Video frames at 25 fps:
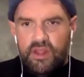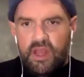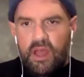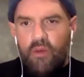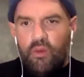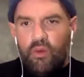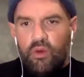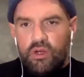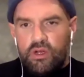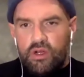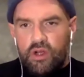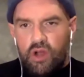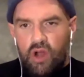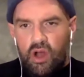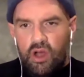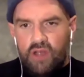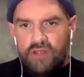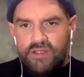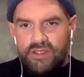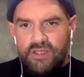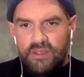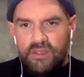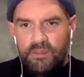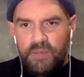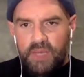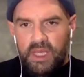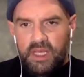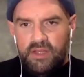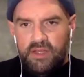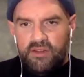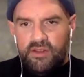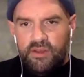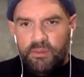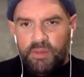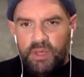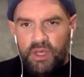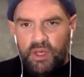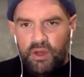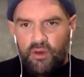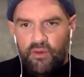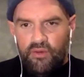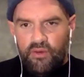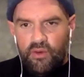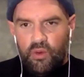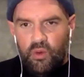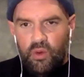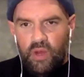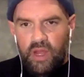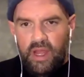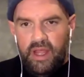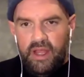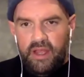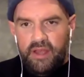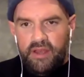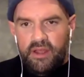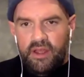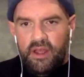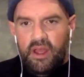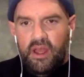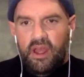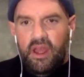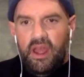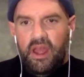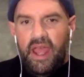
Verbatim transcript: that were causing me to be overweight